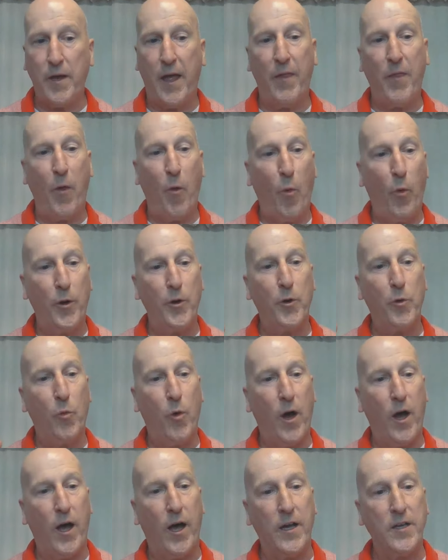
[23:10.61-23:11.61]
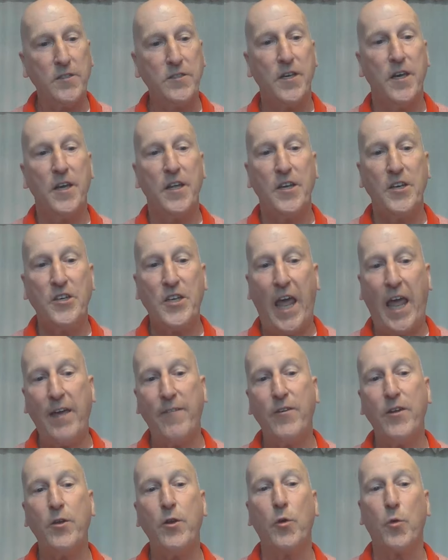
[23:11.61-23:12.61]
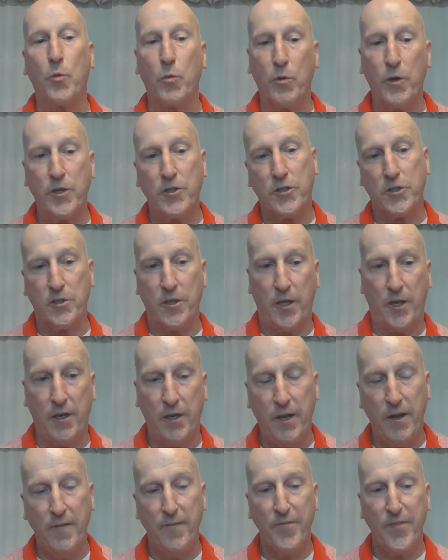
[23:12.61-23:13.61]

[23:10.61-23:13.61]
and the winner was David Richland.